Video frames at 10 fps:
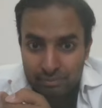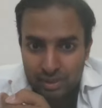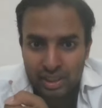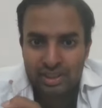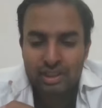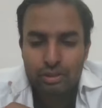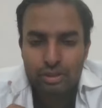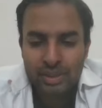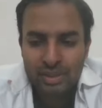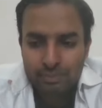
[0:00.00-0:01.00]
excuse
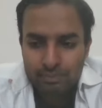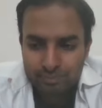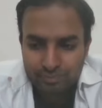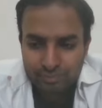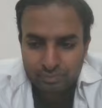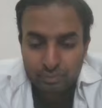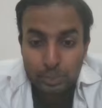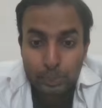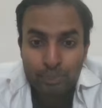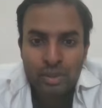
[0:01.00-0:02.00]
me,
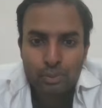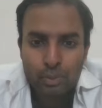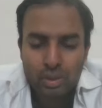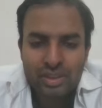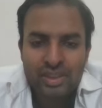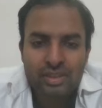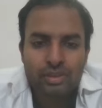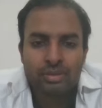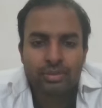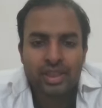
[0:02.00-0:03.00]
wants
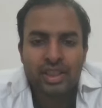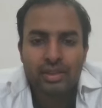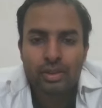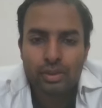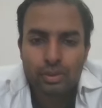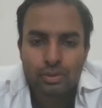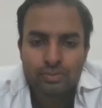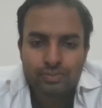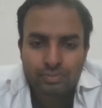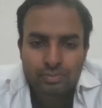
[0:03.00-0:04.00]
Germany to
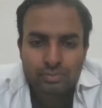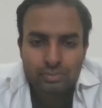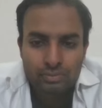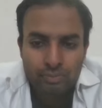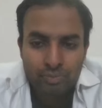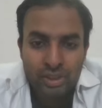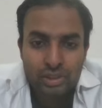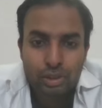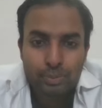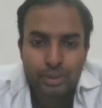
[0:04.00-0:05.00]

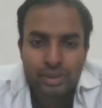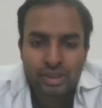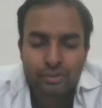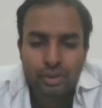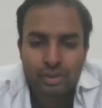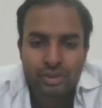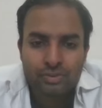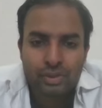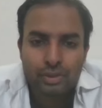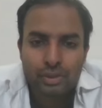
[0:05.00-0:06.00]
stop using fossil
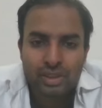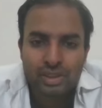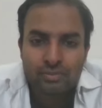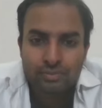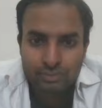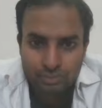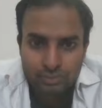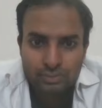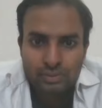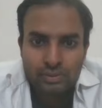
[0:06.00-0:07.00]
fuels,
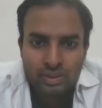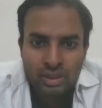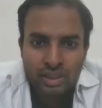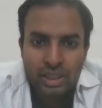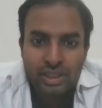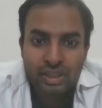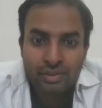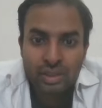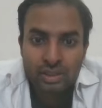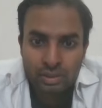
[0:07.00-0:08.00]
like
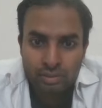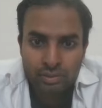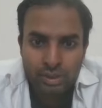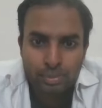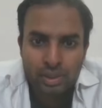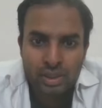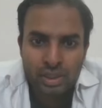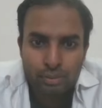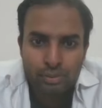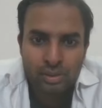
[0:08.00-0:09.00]
every other Green Party in
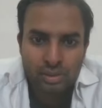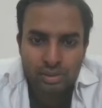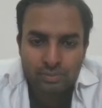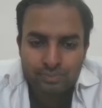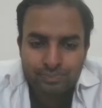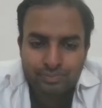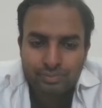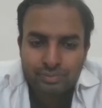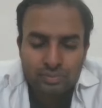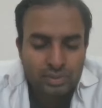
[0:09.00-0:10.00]
the world.
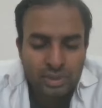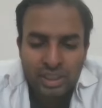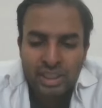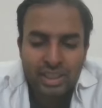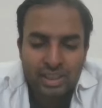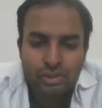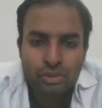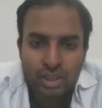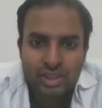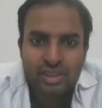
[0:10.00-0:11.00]
And that's
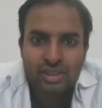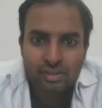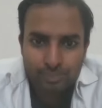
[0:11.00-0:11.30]
just